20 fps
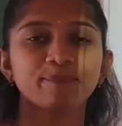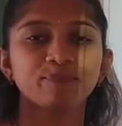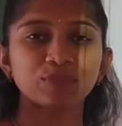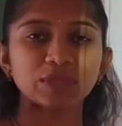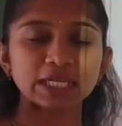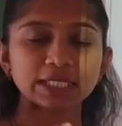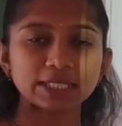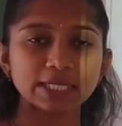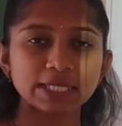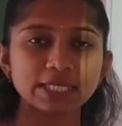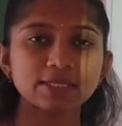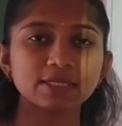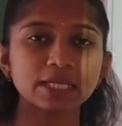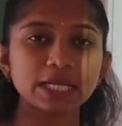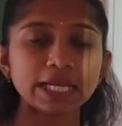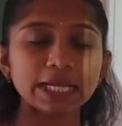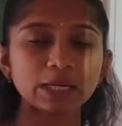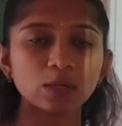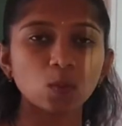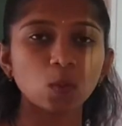that is
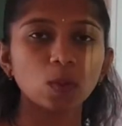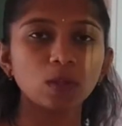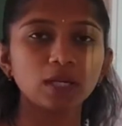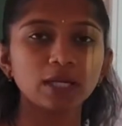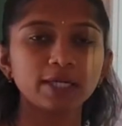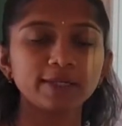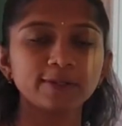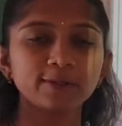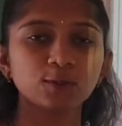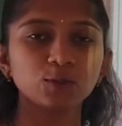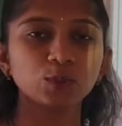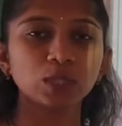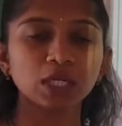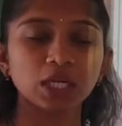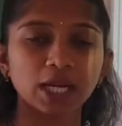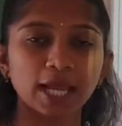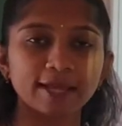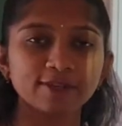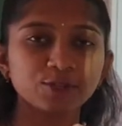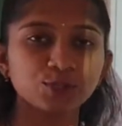equivalent to the
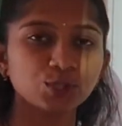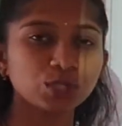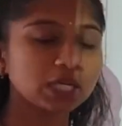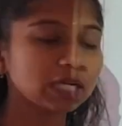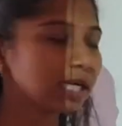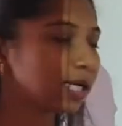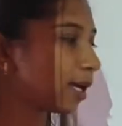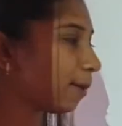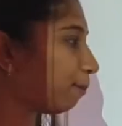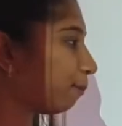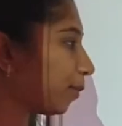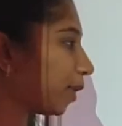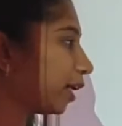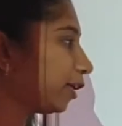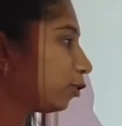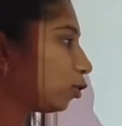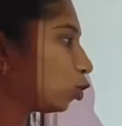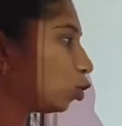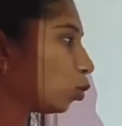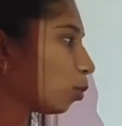rational
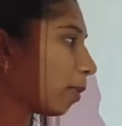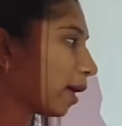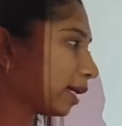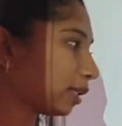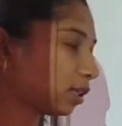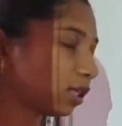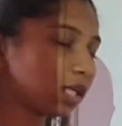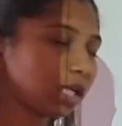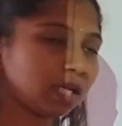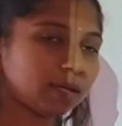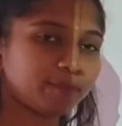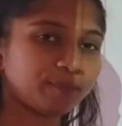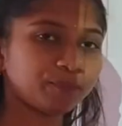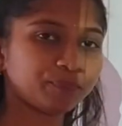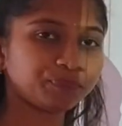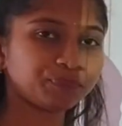number 2 by 3.